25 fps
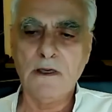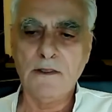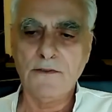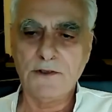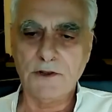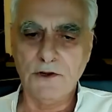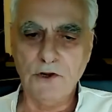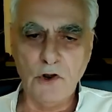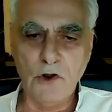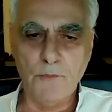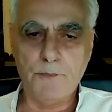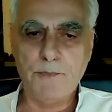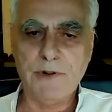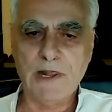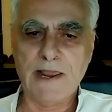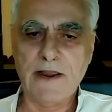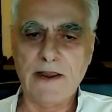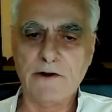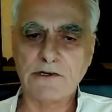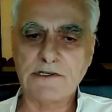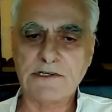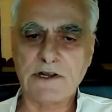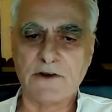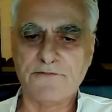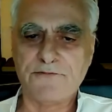The new
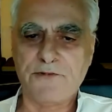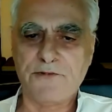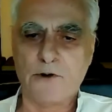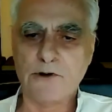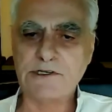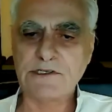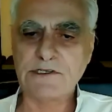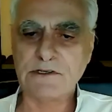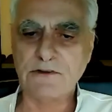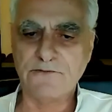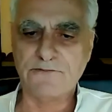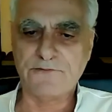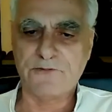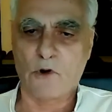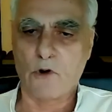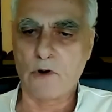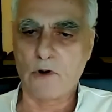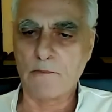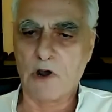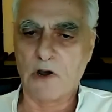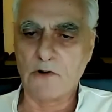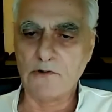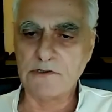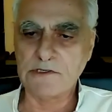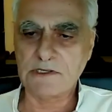players are first and
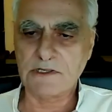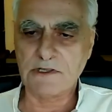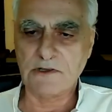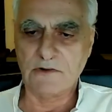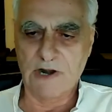foremost the